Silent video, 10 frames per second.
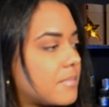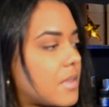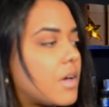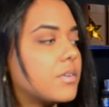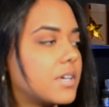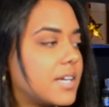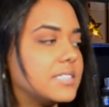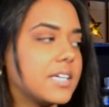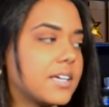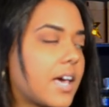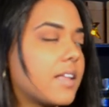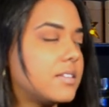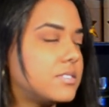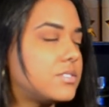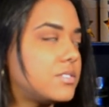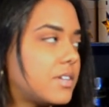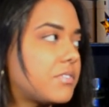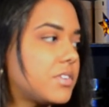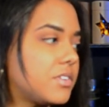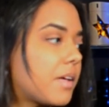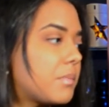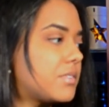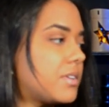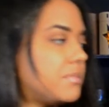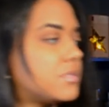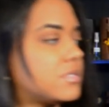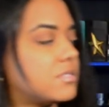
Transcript: Oh, good idea. Yeah, let's definitely do that both times.